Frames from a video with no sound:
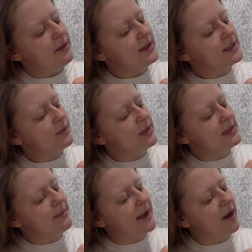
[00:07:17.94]
This one is
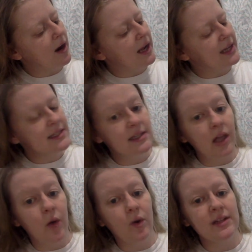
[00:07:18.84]
bigger and it's
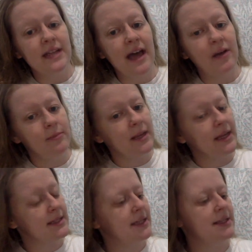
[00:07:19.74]
lower down
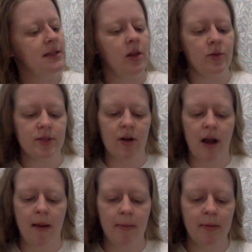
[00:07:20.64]
because it's closer
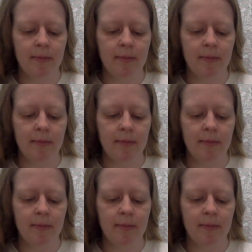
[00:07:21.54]
up.